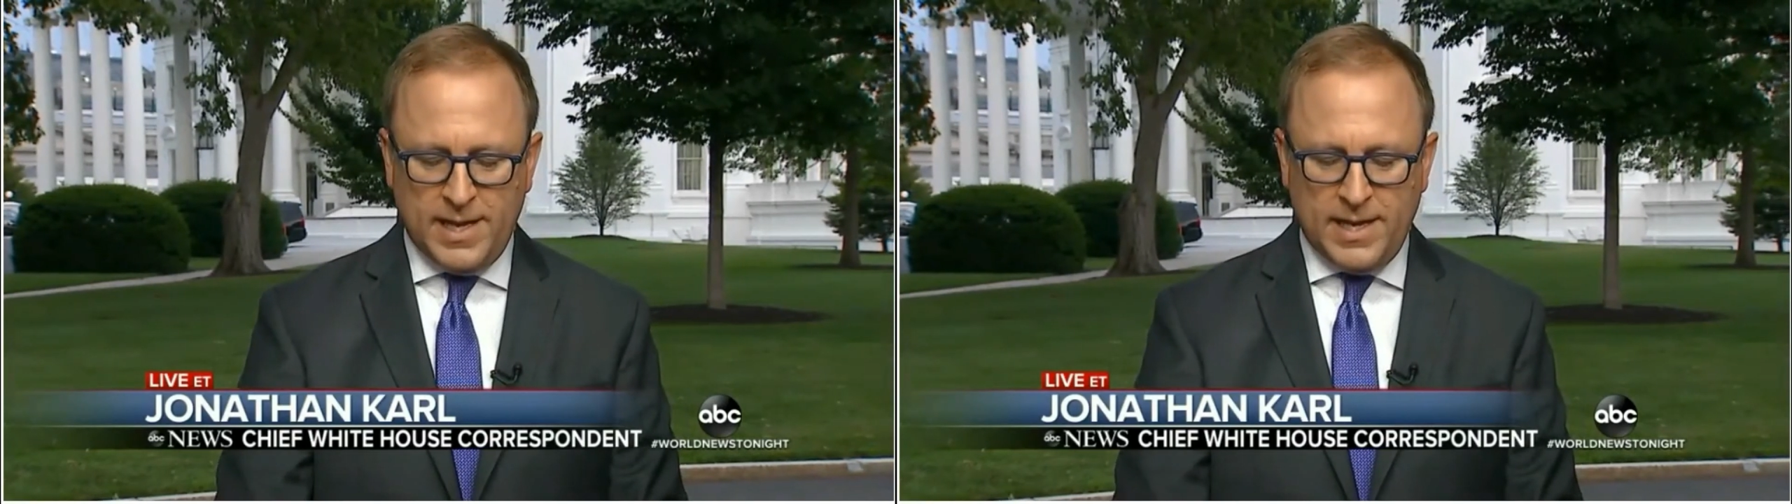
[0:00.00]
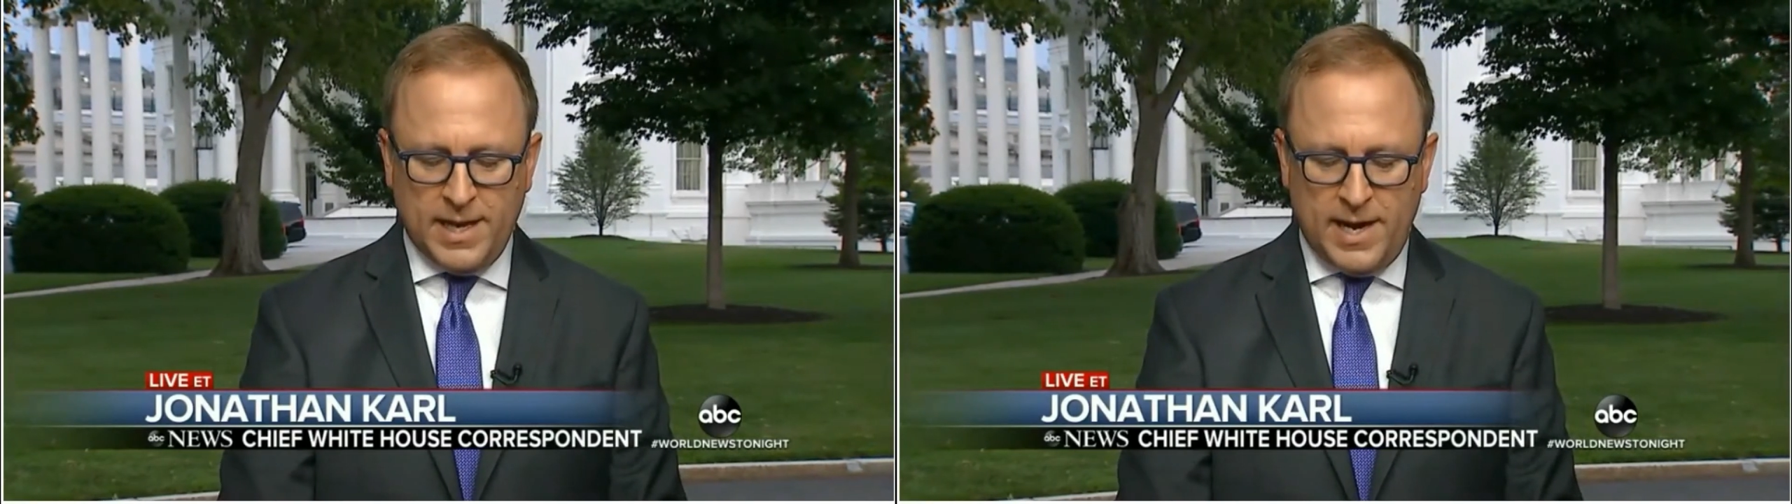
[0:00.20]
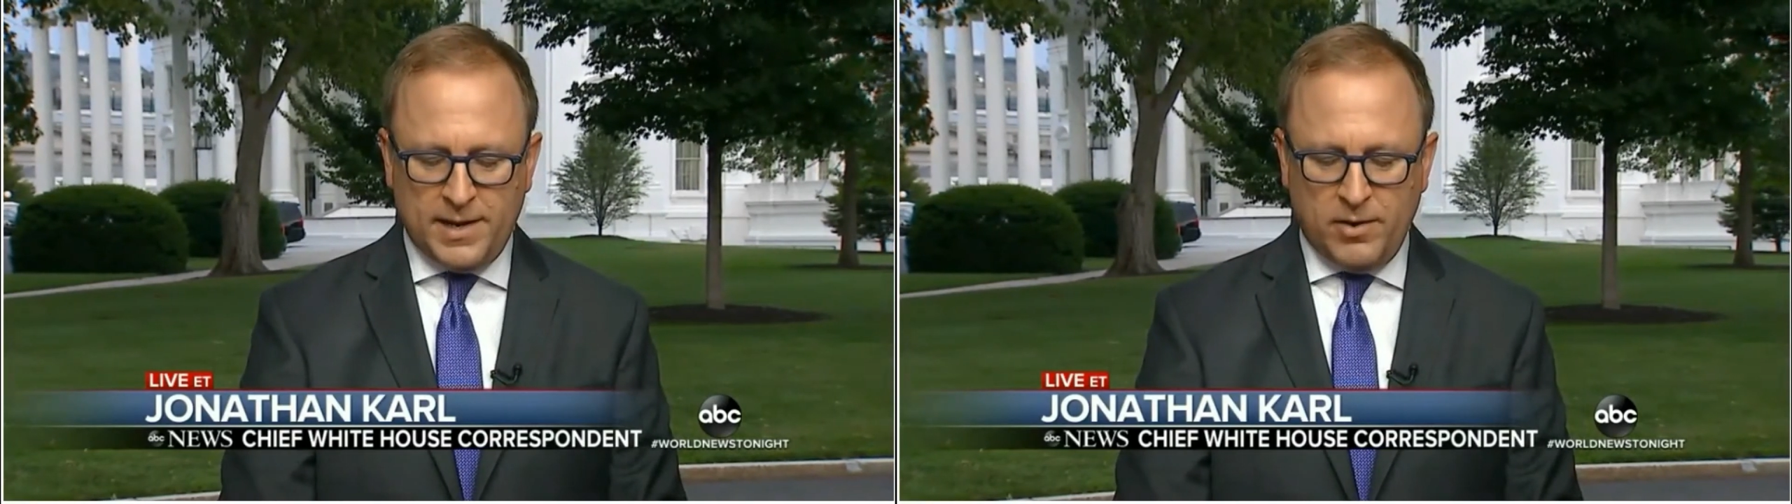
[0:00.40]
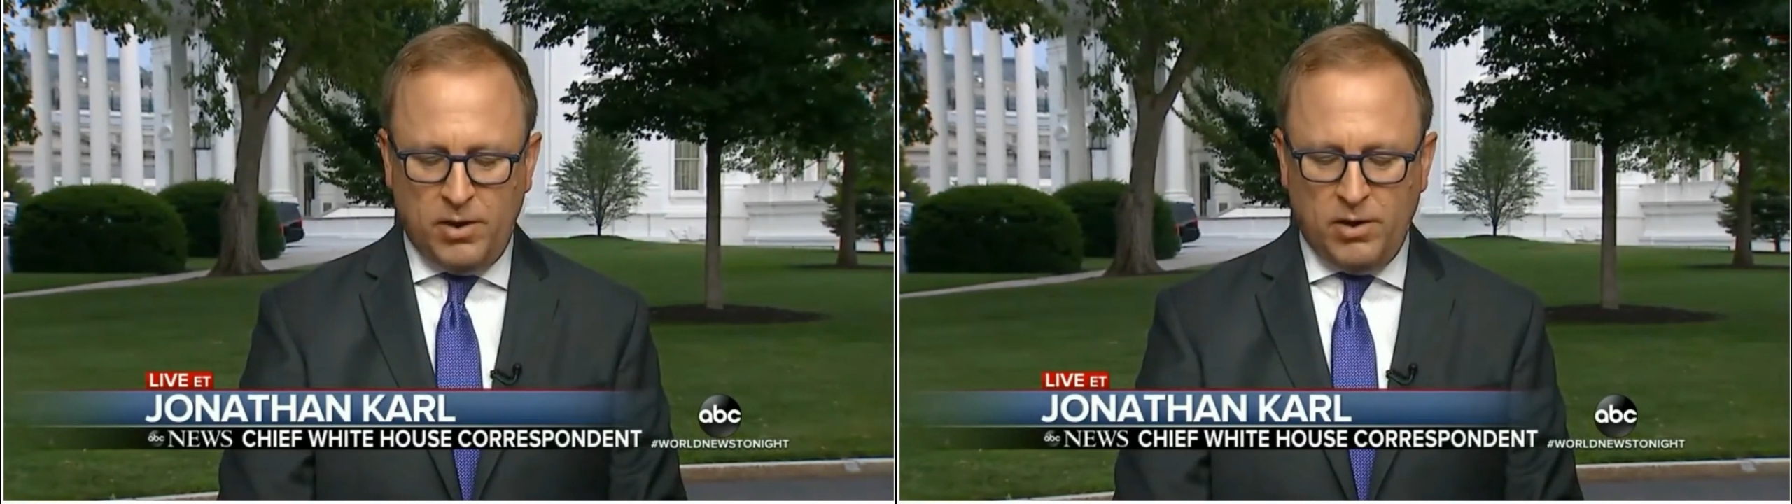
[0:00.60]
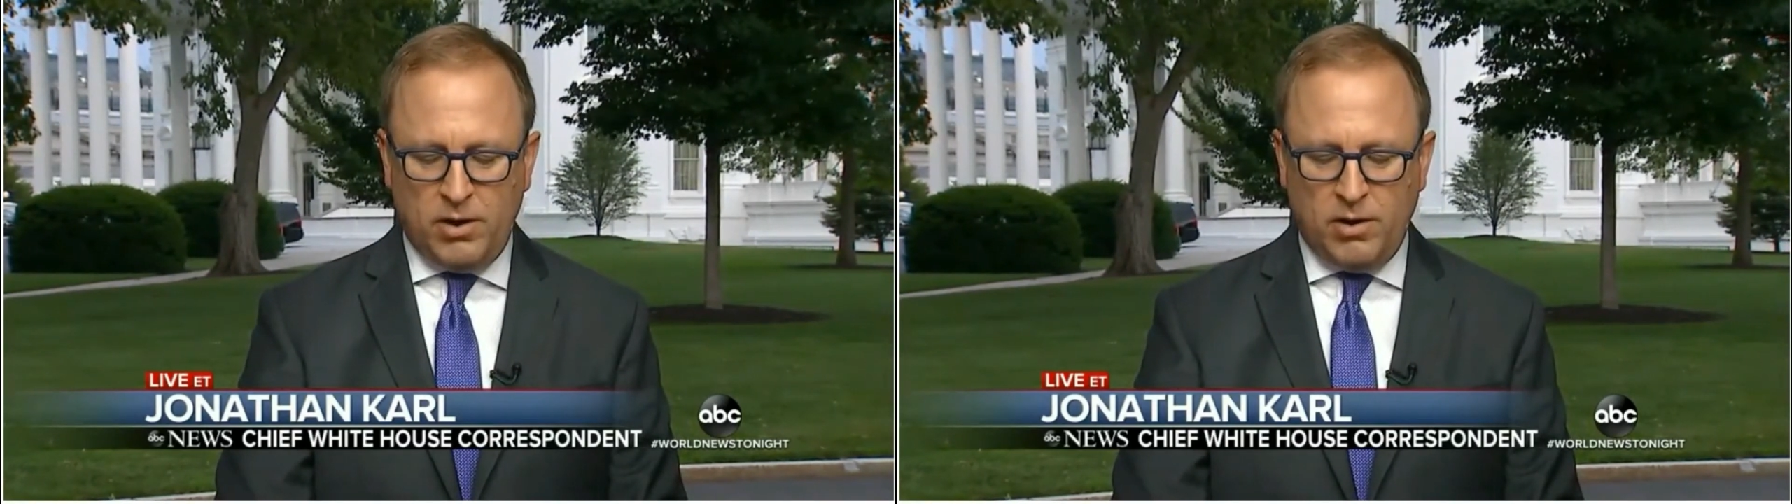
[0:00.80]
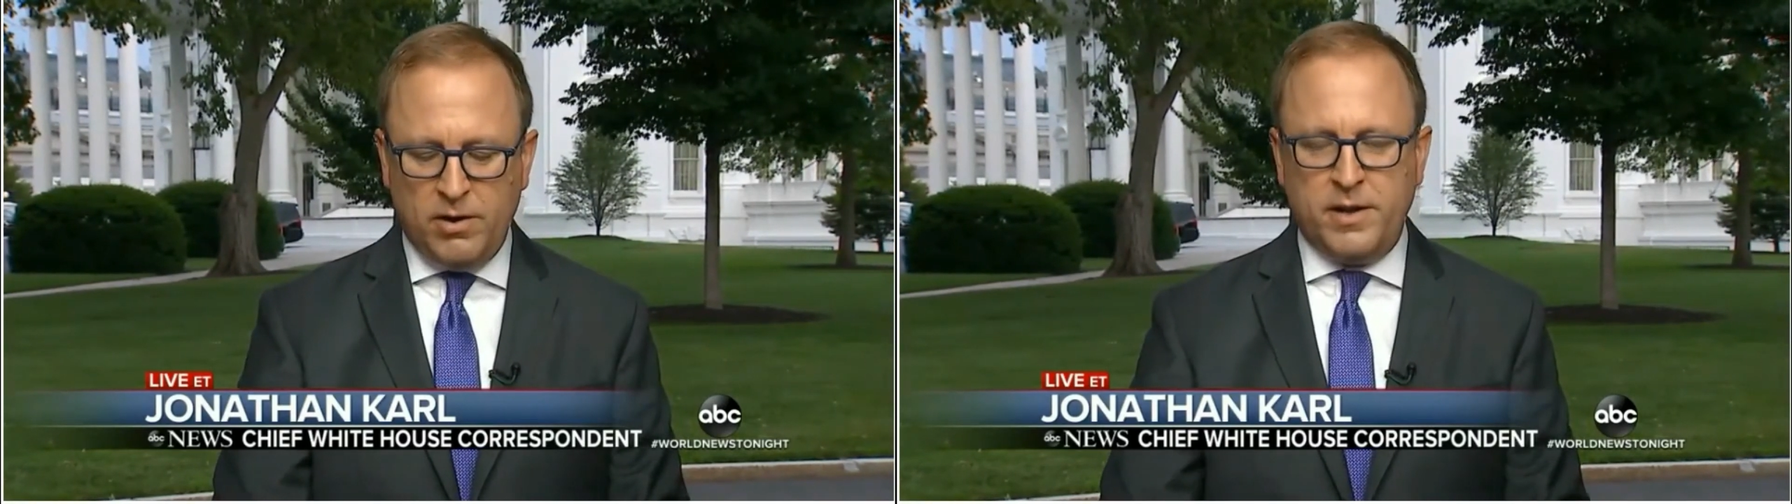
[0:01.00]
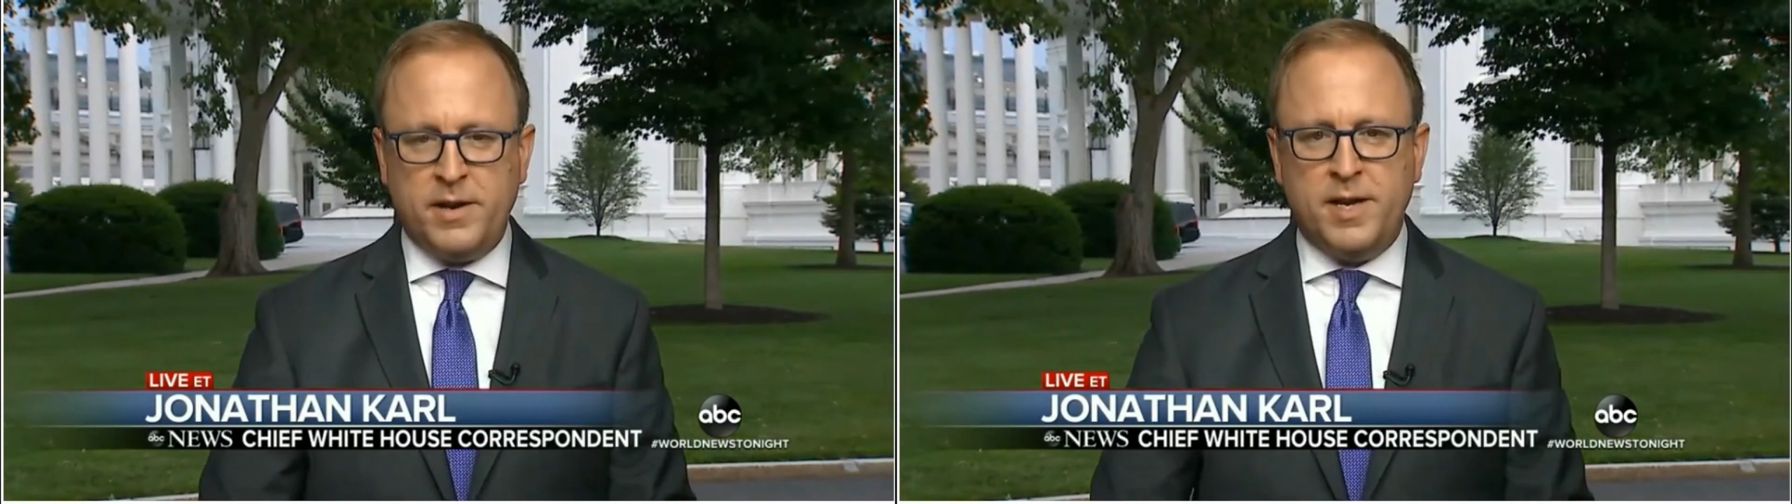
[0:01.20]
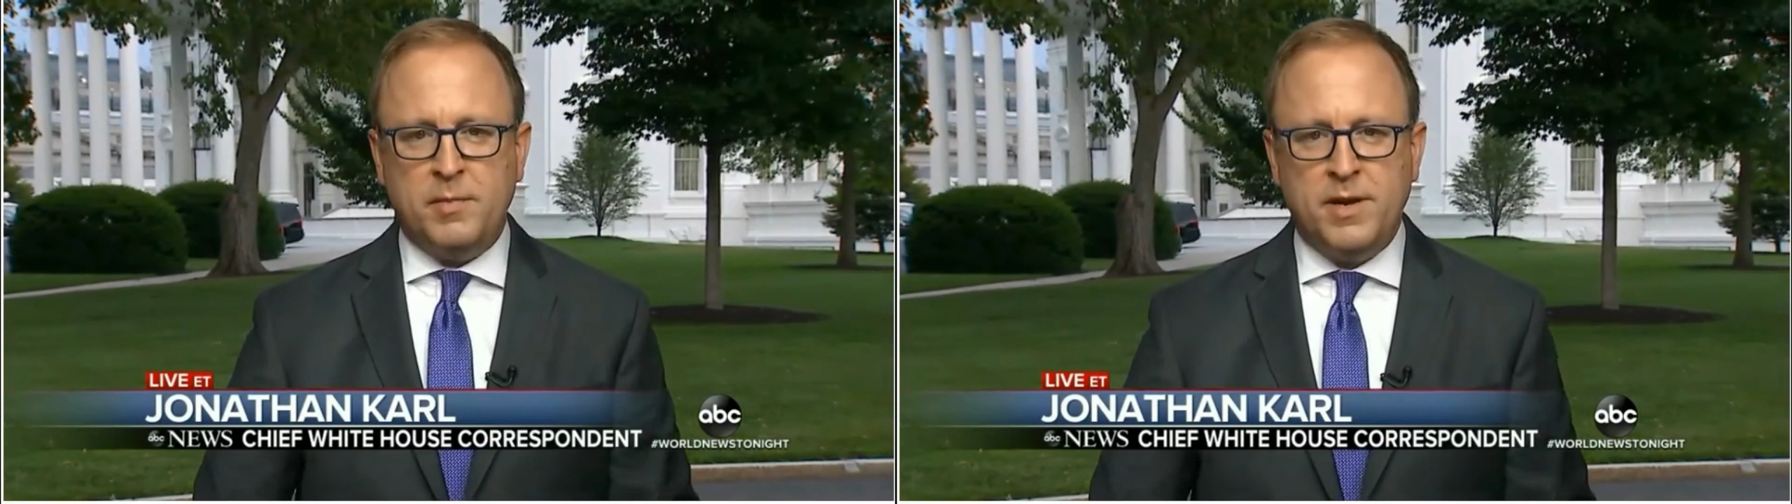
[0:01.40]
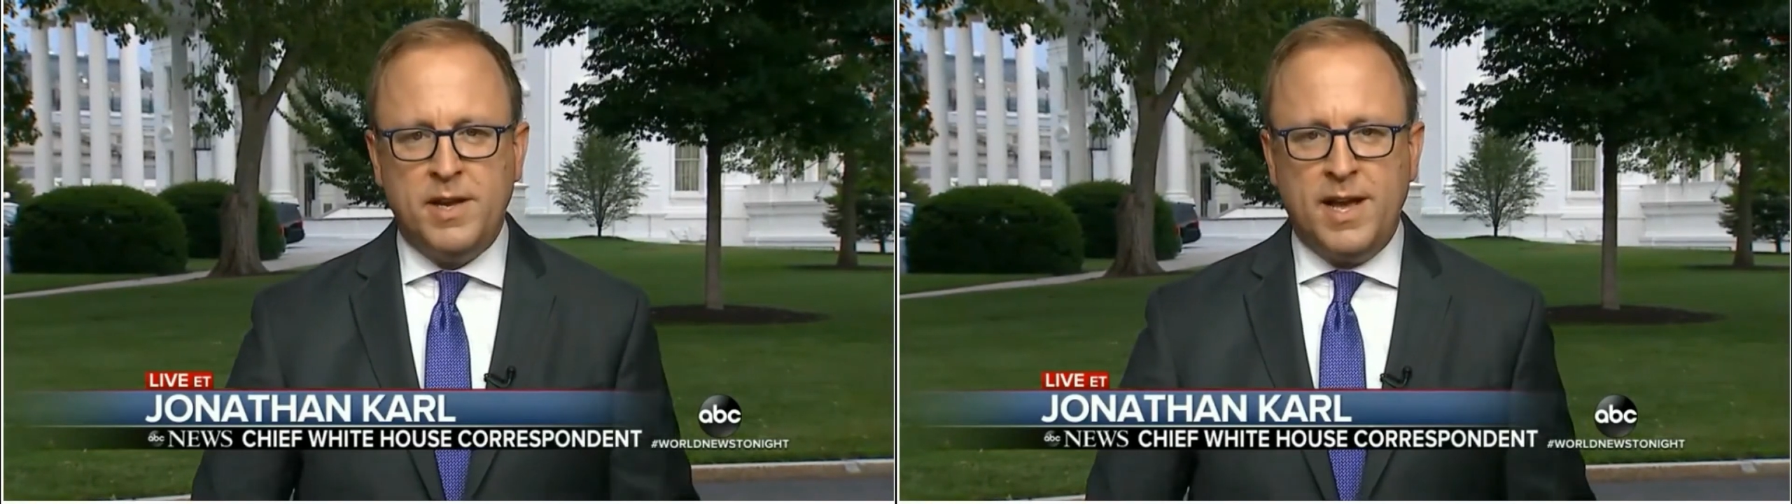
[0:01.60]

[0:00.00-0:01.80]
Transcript: and not at all hard on him